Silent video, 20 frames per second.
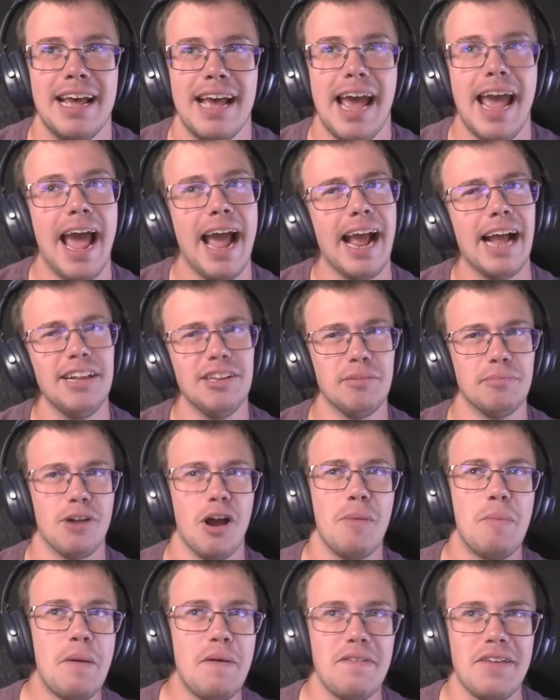Hey, I got some
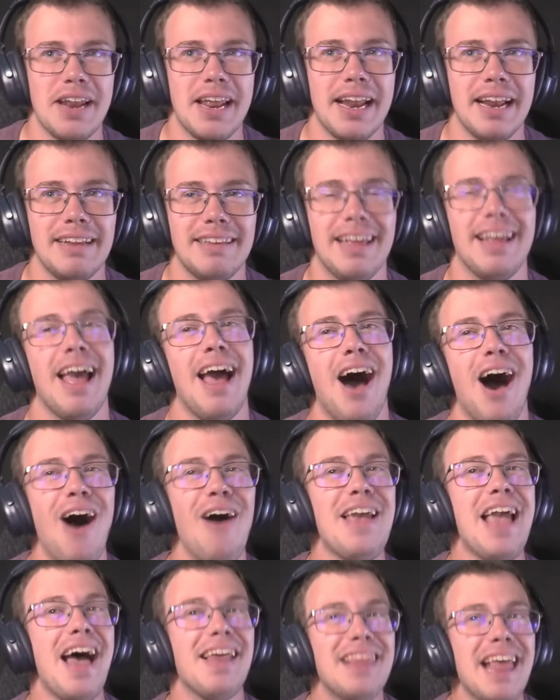rope if you need it. He's like, oh
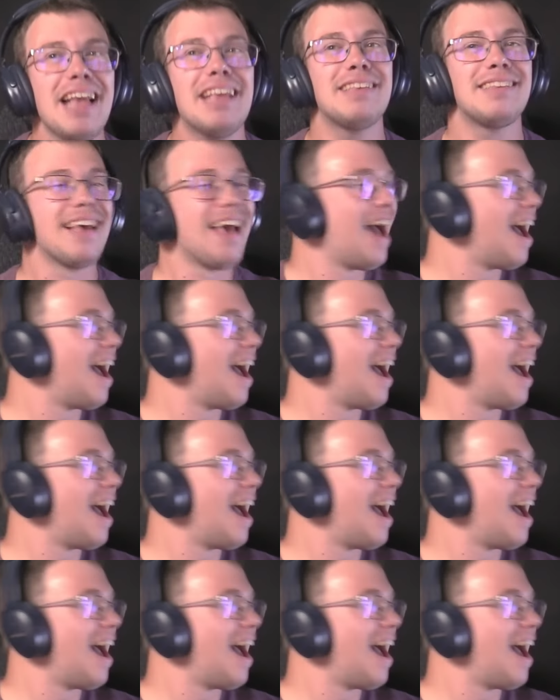yeah, thanks.